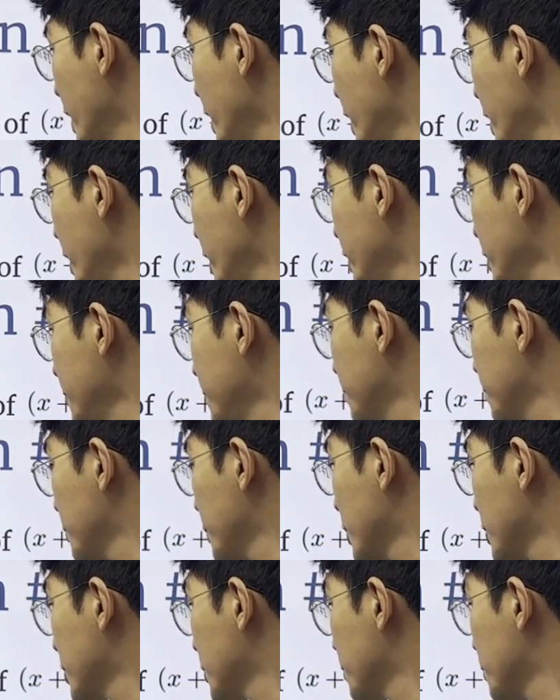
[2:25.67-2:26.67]
A
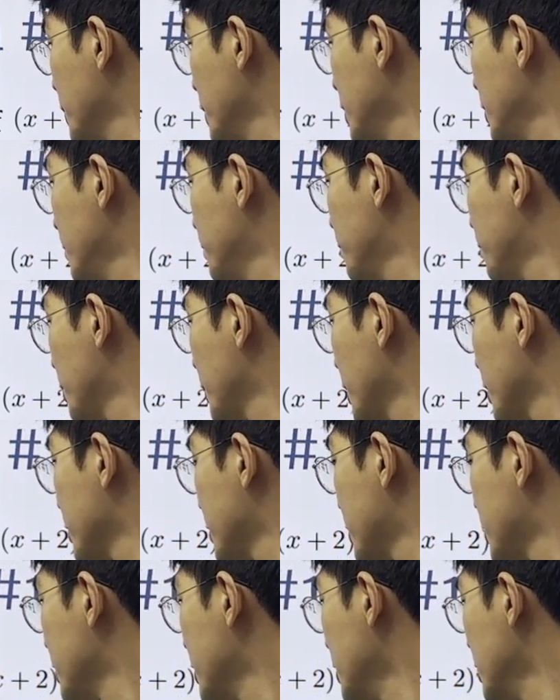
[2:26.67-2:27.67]
plus b
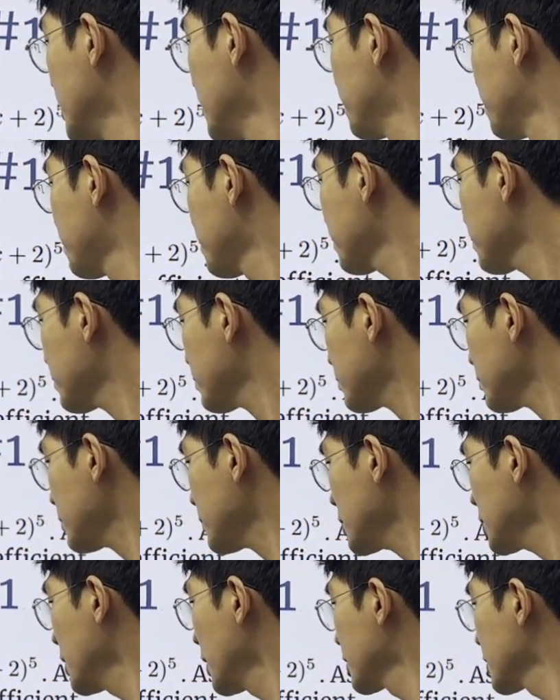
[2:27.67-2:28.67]
plus c
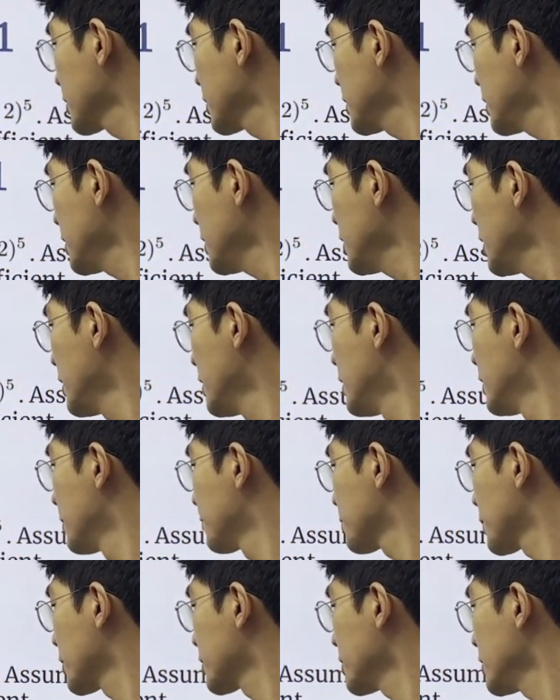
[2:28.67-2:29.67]
plus d
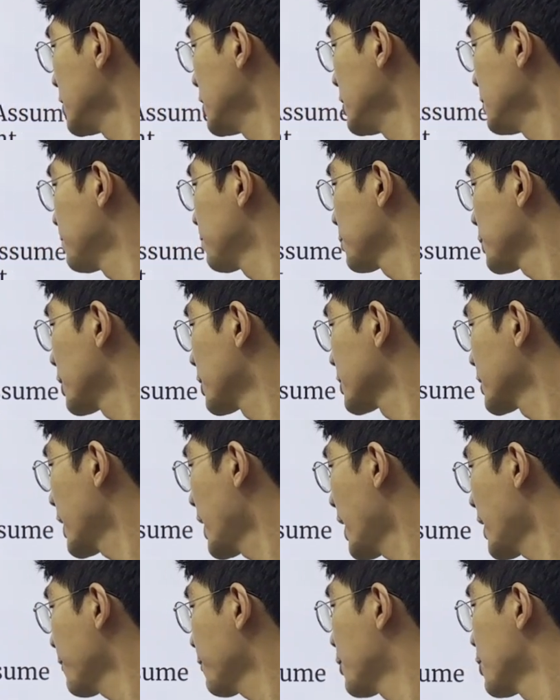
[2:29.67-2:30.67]
plus e plus
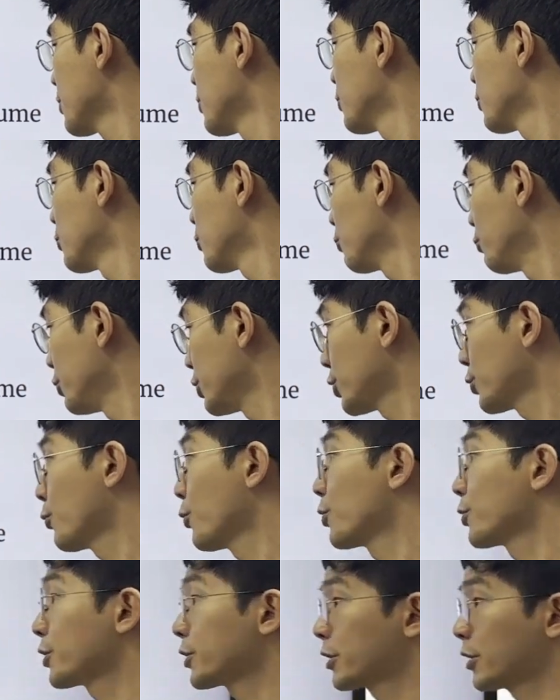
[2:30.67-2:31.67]
f, which
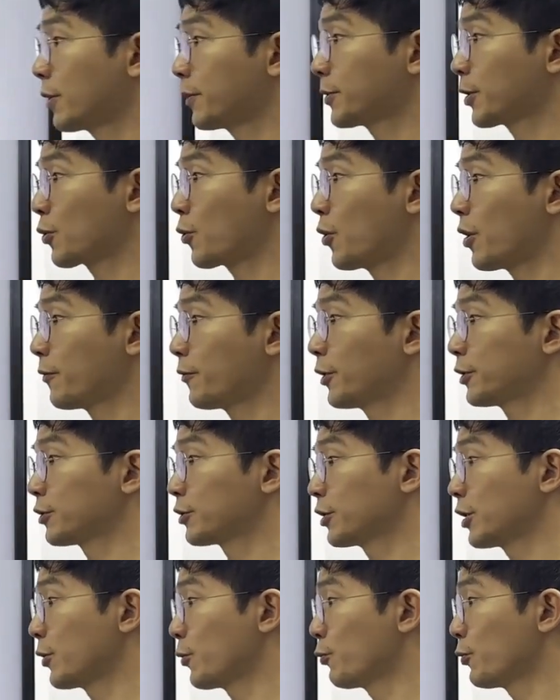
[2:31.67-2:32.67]
were the sum of the
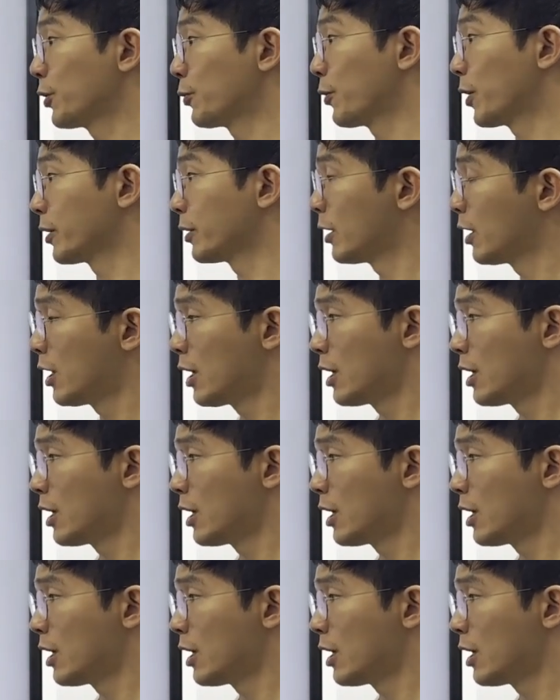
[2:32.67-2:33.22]
coefficients we want.